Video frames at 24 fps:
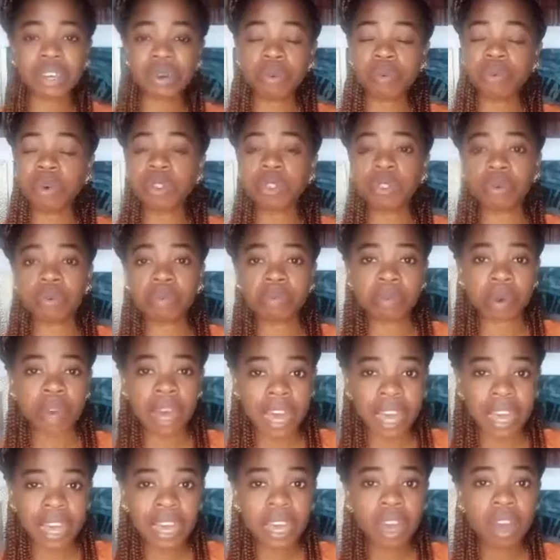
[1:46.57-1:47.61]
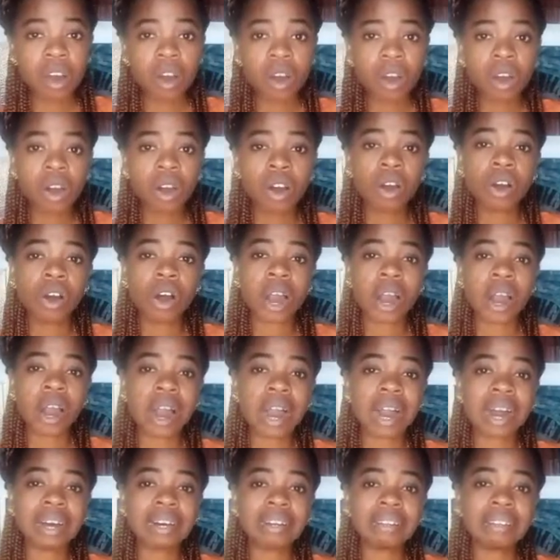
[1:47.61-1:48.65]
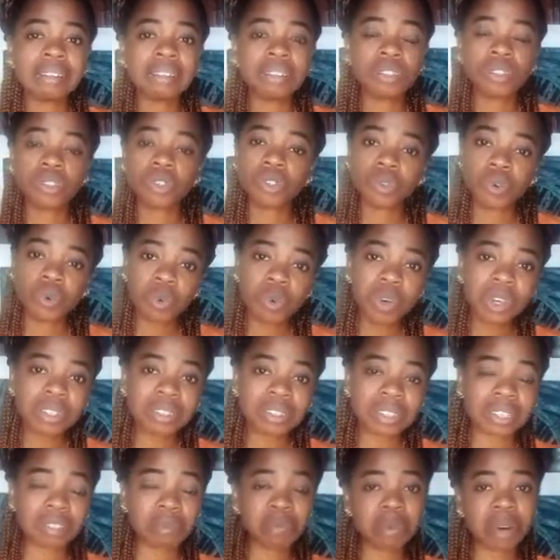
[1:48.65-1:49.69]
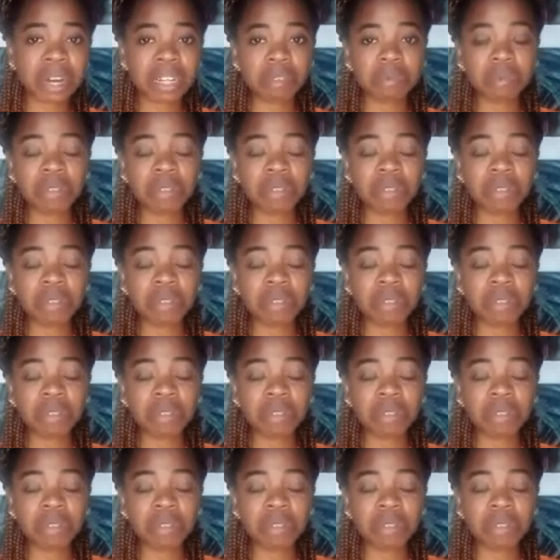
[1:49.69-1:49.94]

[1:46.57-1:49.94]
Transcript: you want to buy and squeeze that part,